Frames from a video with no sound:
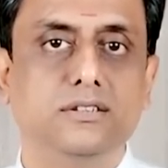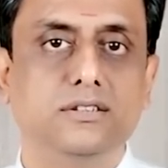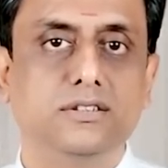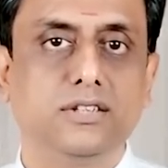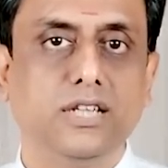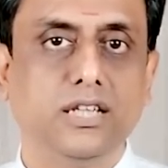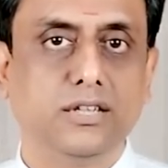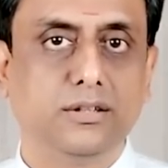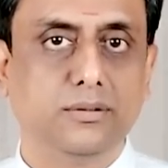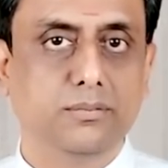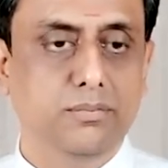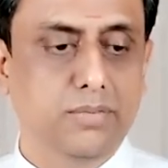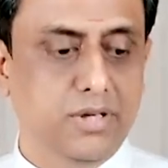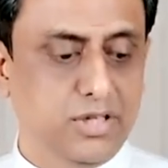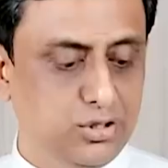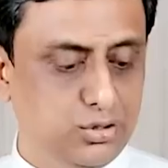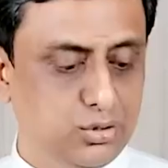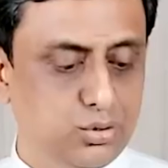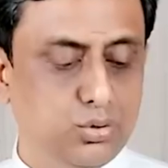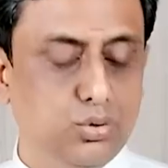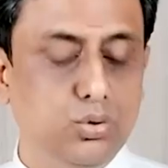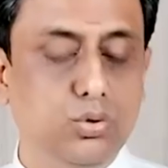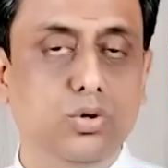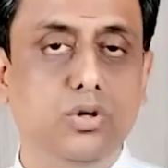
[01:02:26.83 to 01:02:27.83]
Sat
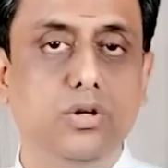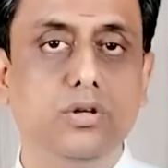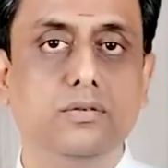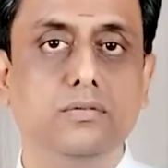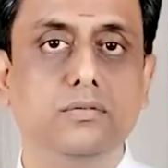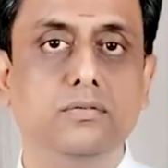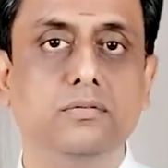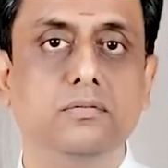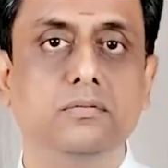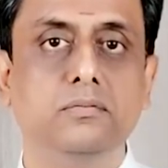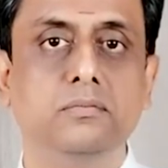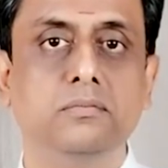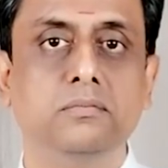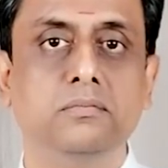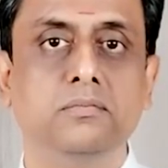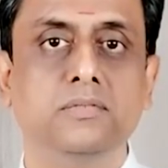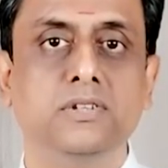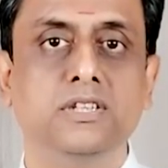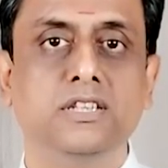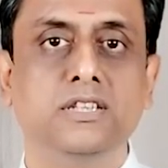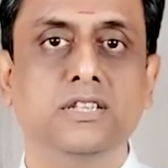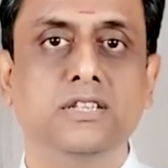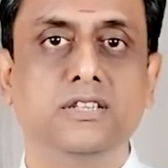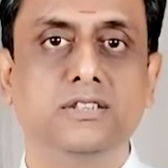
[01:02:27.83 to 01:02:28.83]
means good.
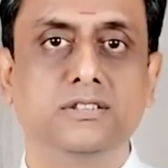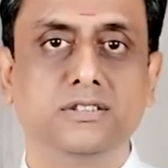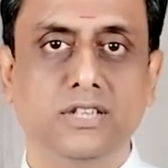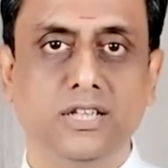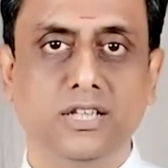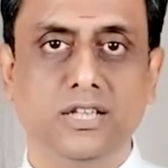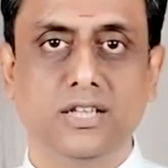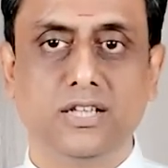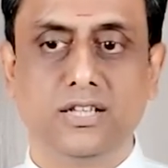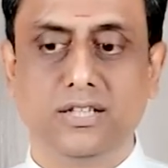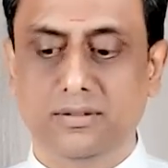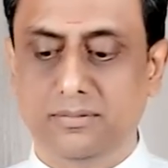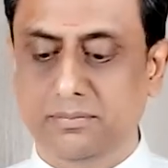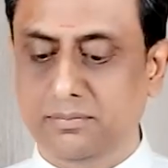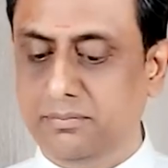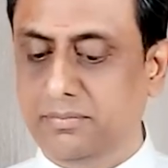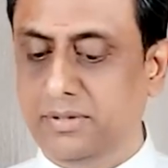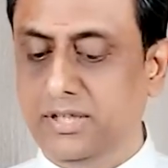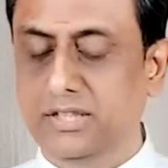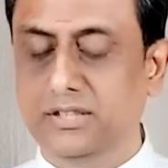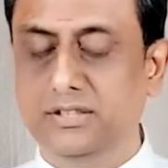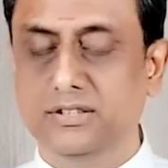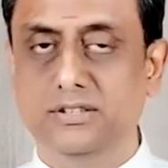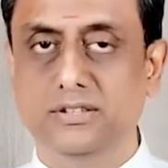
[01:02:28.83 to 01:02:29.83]

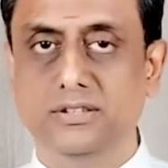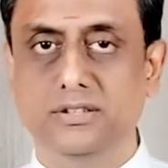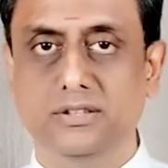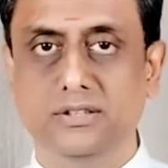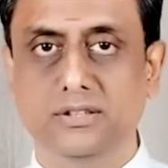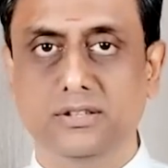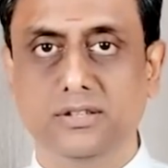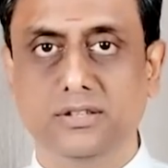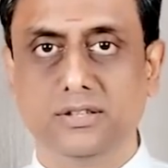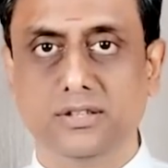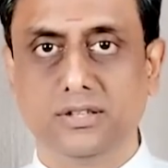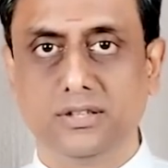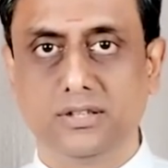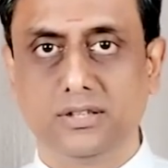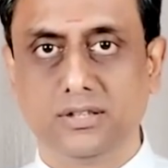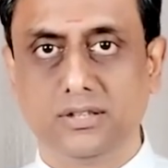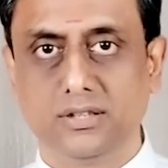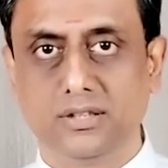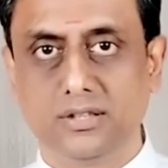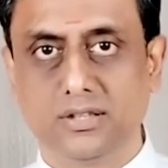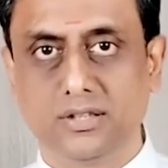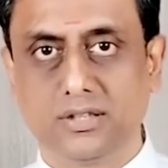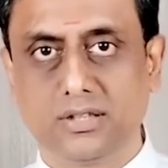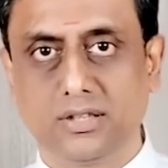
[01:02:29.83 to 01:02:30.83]
Sangha means
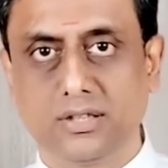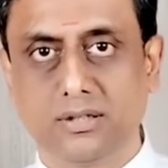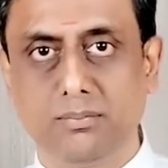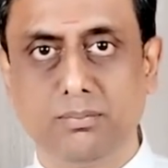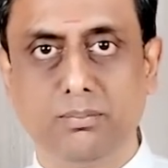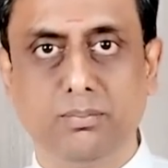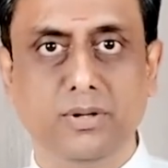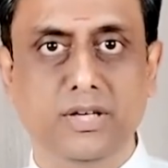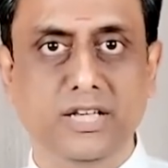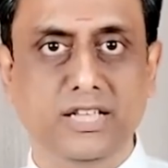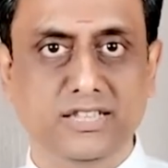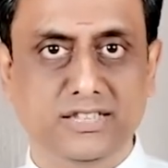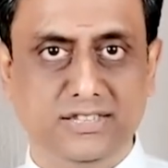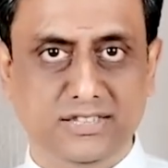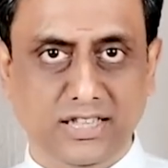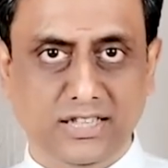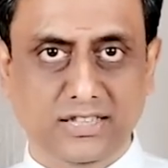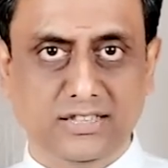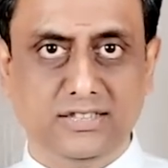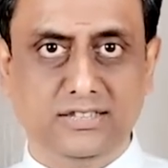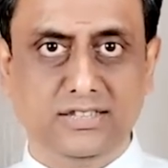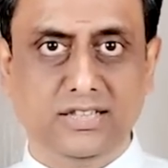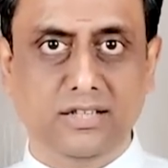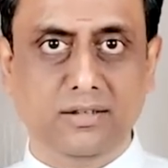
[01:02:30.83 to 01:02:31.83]
company.
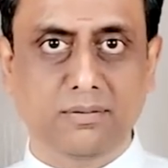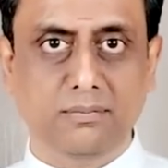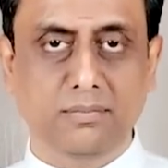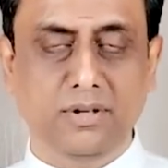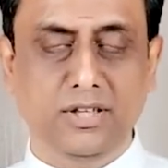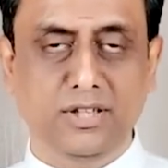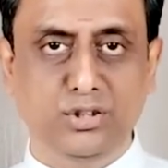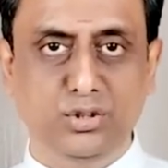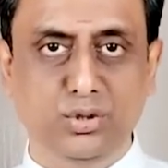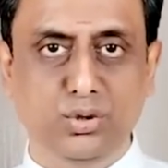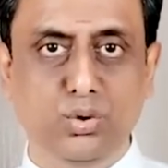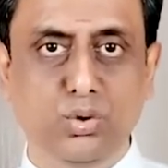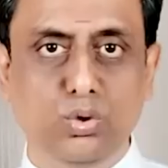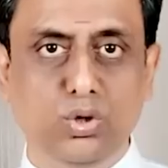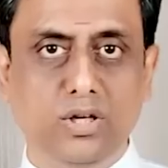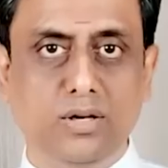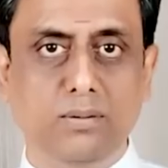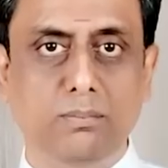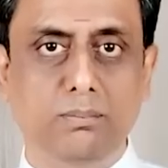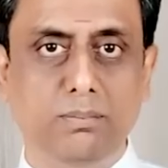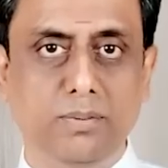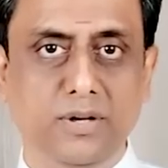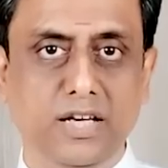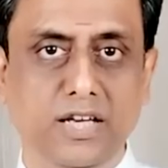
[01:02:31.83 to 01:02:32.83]
Satsang means
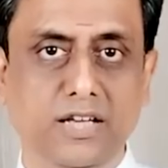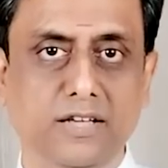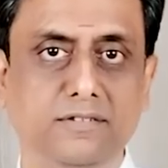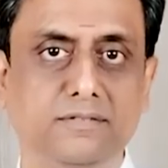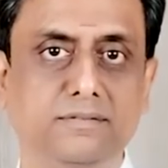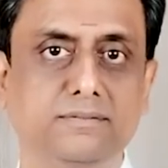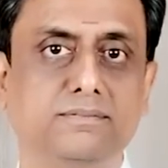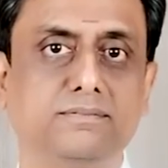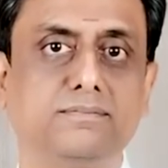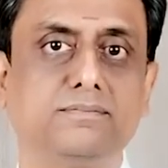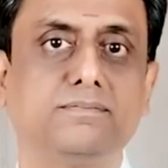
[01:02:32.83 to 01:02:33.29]
good company.